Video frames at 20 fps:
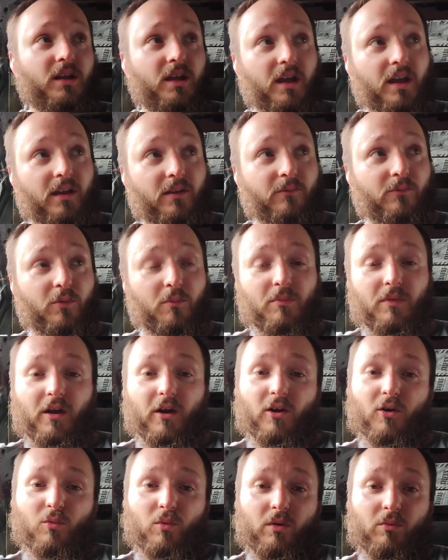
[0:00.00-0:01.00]
And from
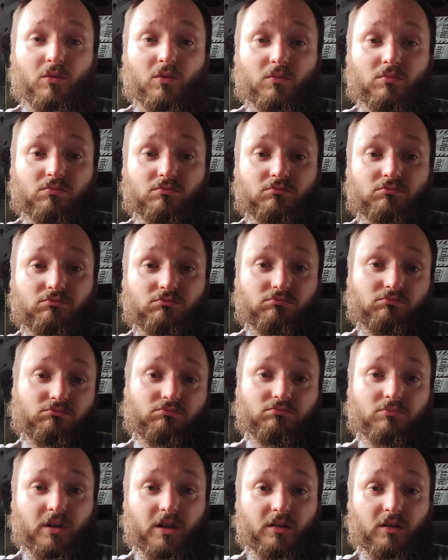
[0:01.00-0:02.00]
there, we will
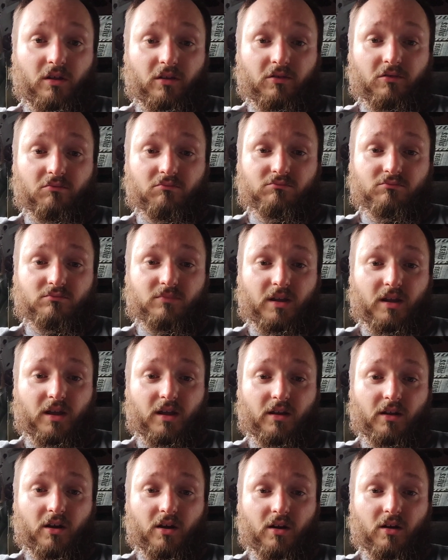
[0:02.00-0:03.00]
end this.
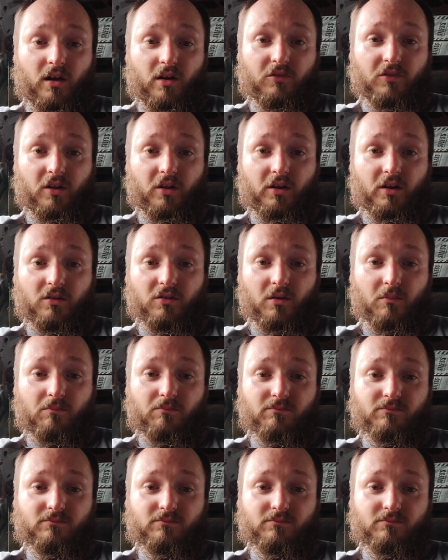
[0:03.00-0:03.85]
And I'll see y'all next time.